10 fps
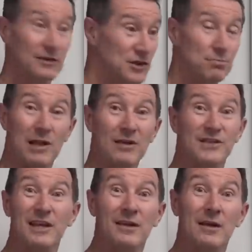It just
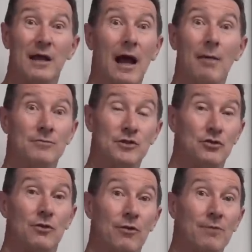plugs in
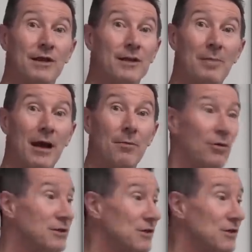to a regular power point.